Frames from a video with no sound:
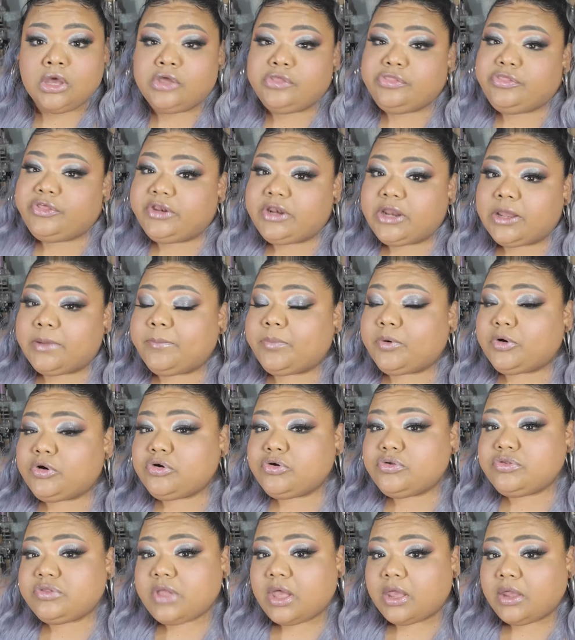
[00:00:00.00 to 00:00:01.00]
the
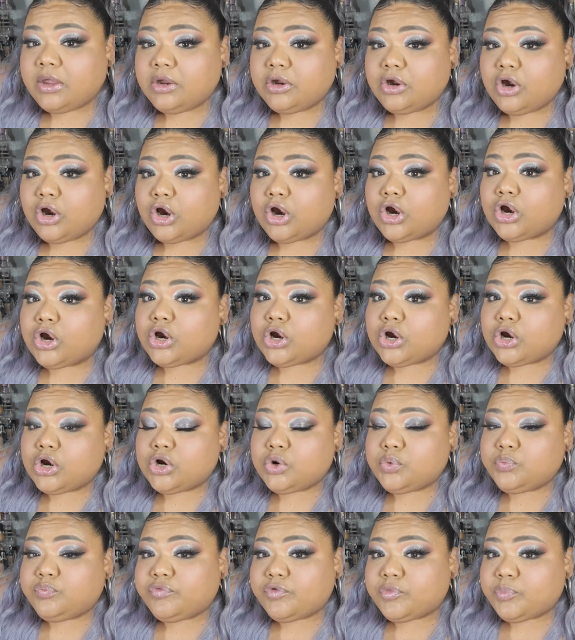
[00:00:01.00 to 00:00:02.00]
numbers I
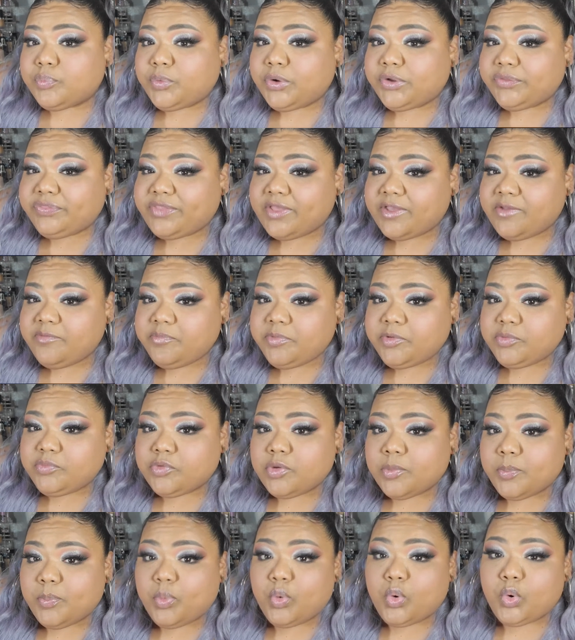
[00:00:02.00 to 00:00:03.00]
heard from what they've been
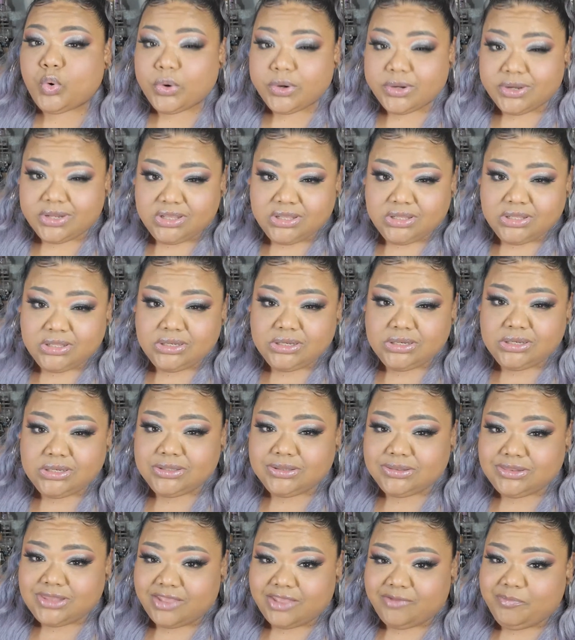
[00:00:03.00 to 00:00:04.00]

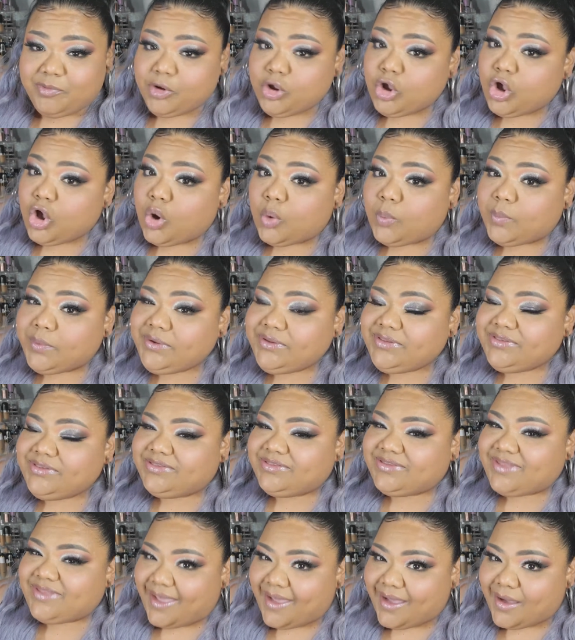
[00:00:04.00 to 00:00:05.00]
reporting, they've been going
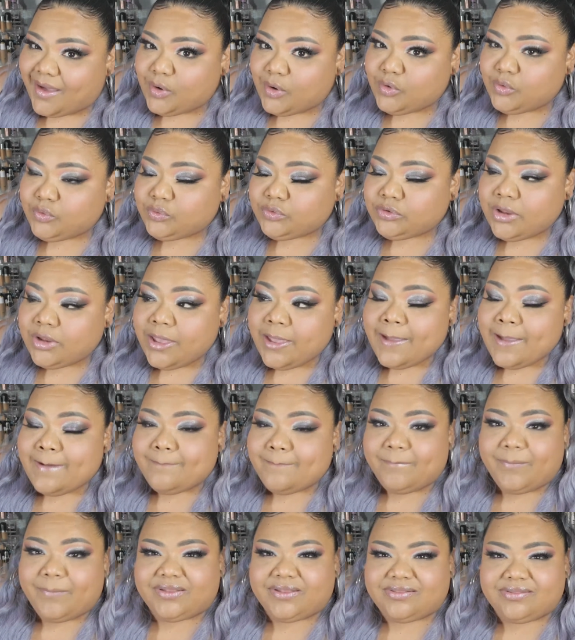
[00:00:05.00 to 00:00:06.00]
down,
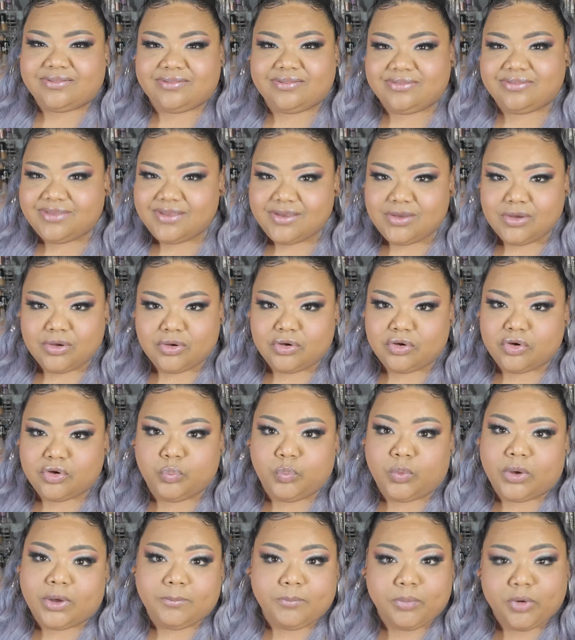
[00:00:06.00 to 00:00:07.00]
but still,
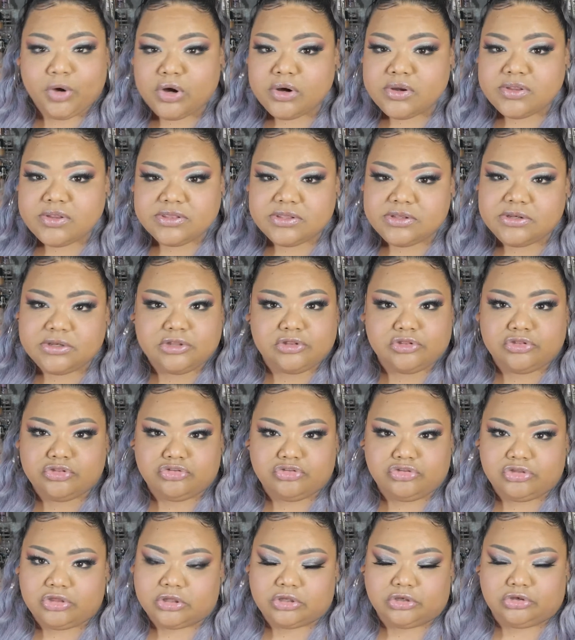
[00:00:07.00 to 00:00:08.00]
one person is
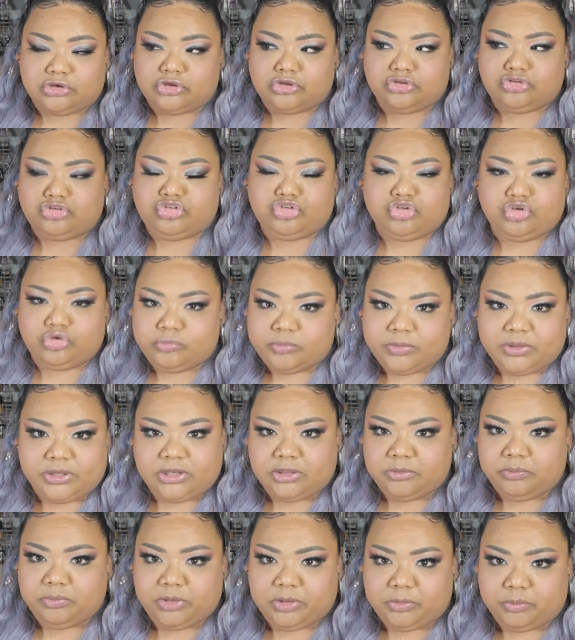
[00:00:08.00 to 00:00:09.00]
uh, is too
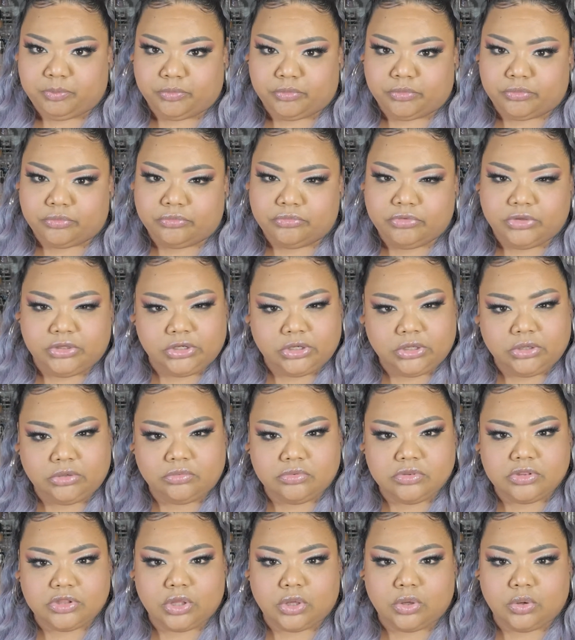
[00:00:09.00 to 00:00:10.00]
many people, you
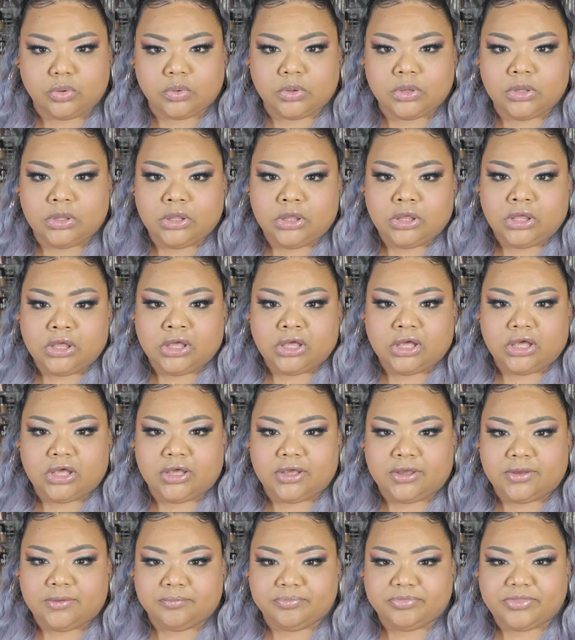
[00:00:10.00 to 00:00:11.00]
know. So,
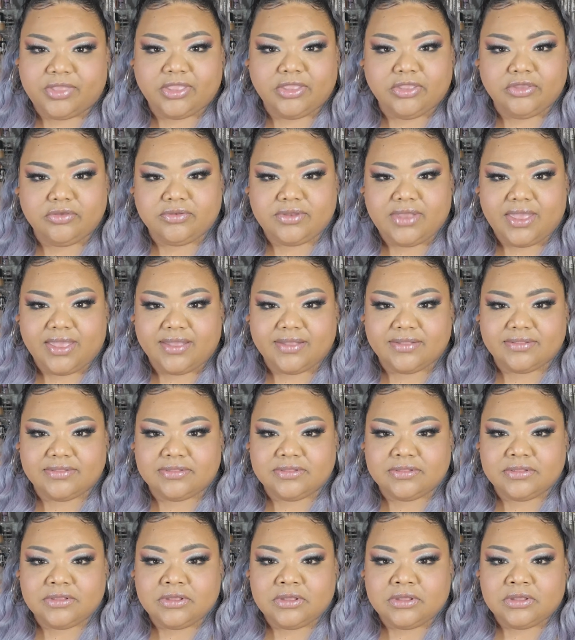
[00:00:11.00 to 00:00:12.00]
um, thank you, Nas.
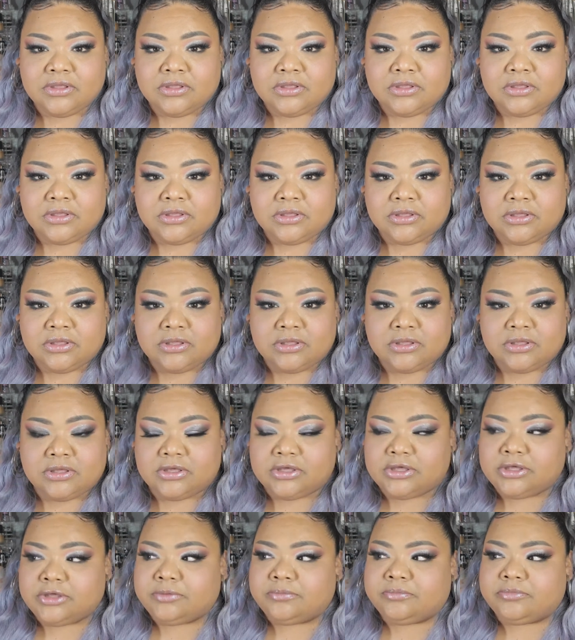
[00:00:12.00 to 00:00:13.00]

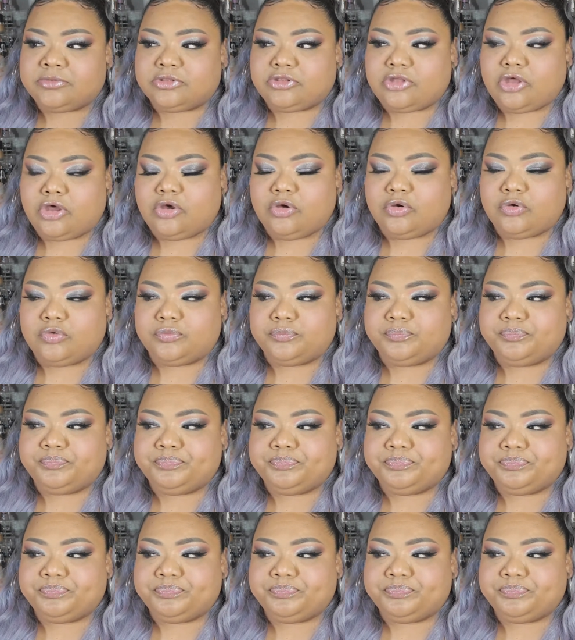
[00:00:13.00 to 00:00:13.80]
Um, so,